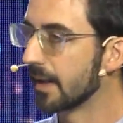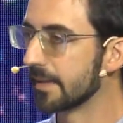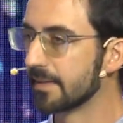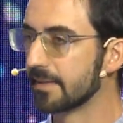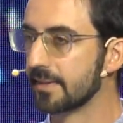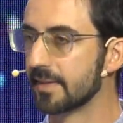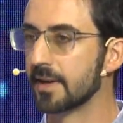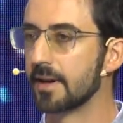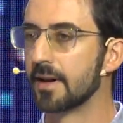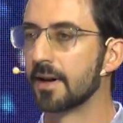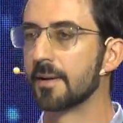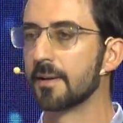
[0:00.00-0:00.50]

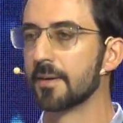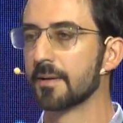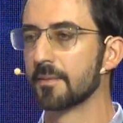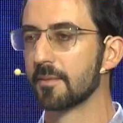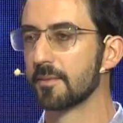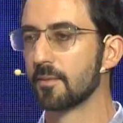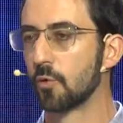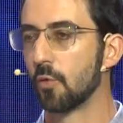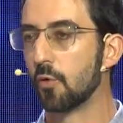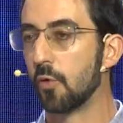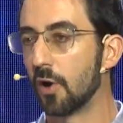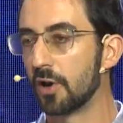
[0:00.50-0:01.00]
the
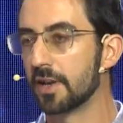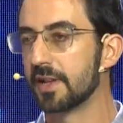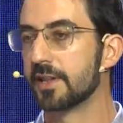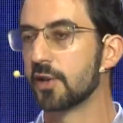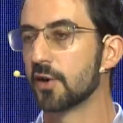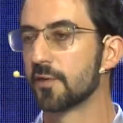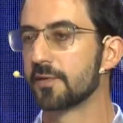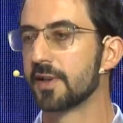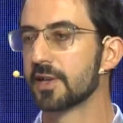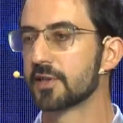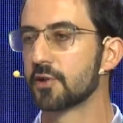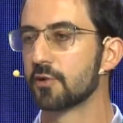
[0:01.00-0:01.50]
quality
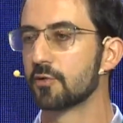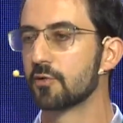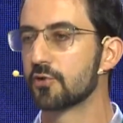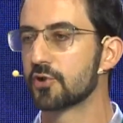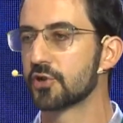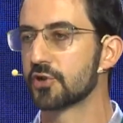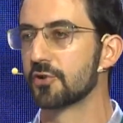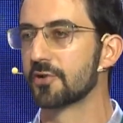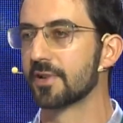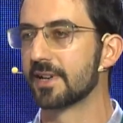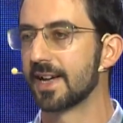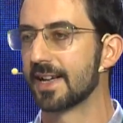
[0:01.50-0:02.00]
of the
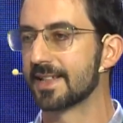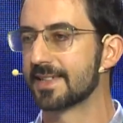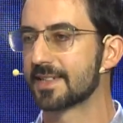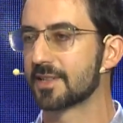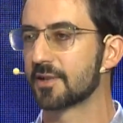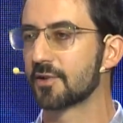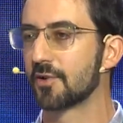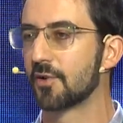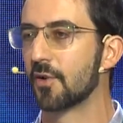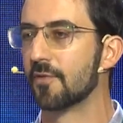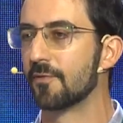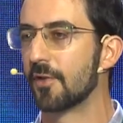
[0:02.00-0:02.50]
solution gets
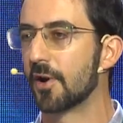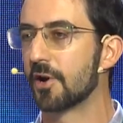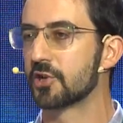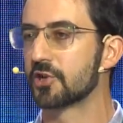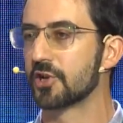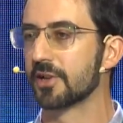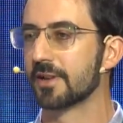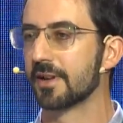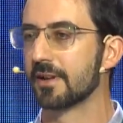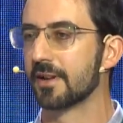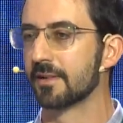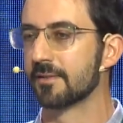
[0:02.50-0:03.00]

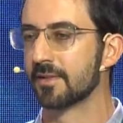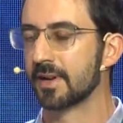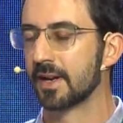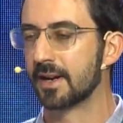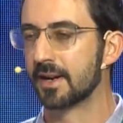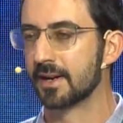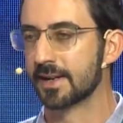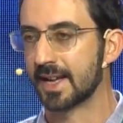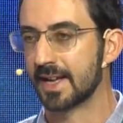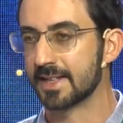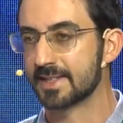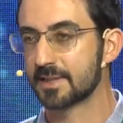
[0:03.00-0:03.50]

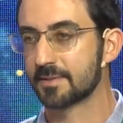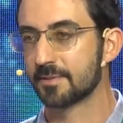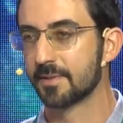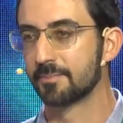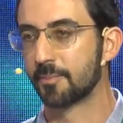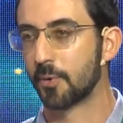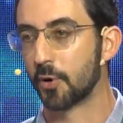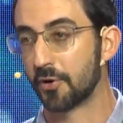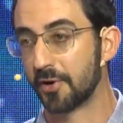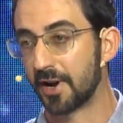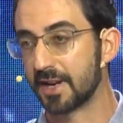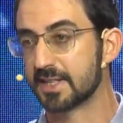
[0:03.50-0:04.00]

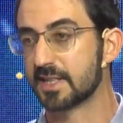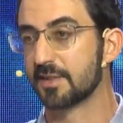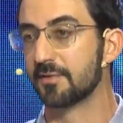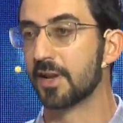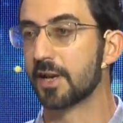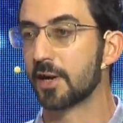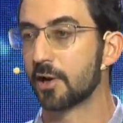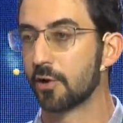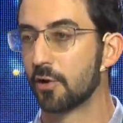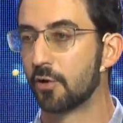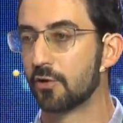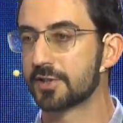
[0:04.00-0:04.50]
progressively
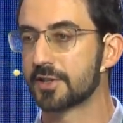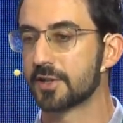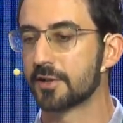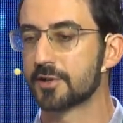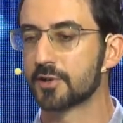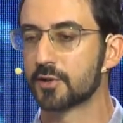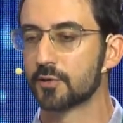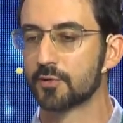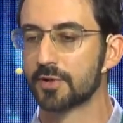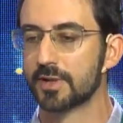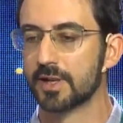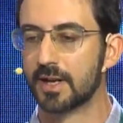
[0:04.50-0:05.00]
closer
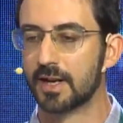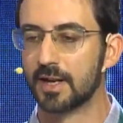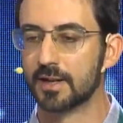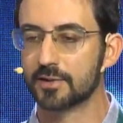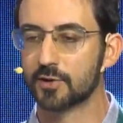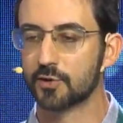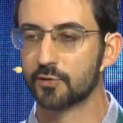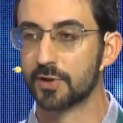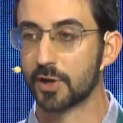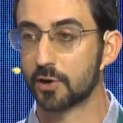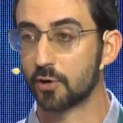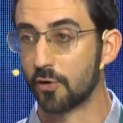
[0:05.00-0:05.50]
to
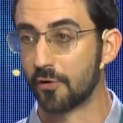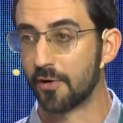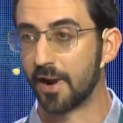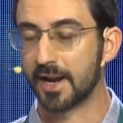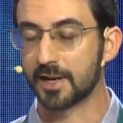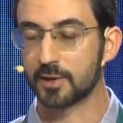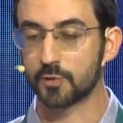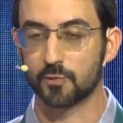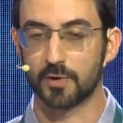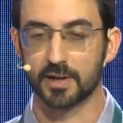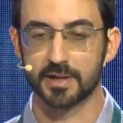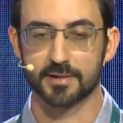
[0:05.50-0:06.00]
the
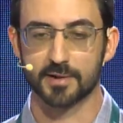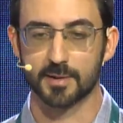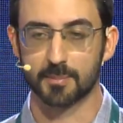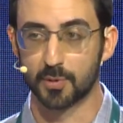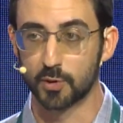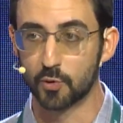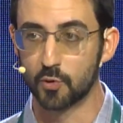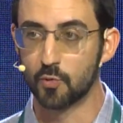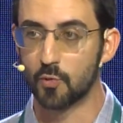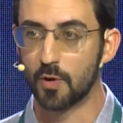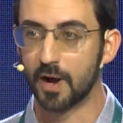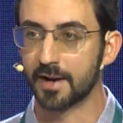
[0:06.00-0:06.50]
correct one, the
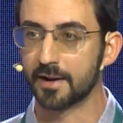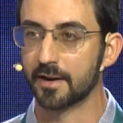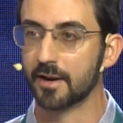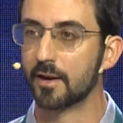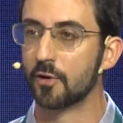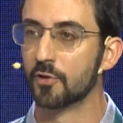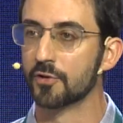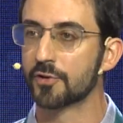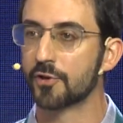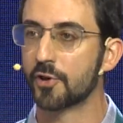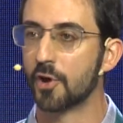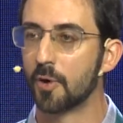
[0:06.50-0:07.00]
blue one
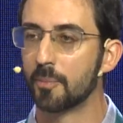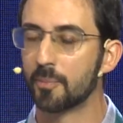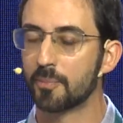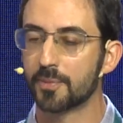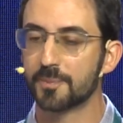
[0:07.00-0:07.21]
on top.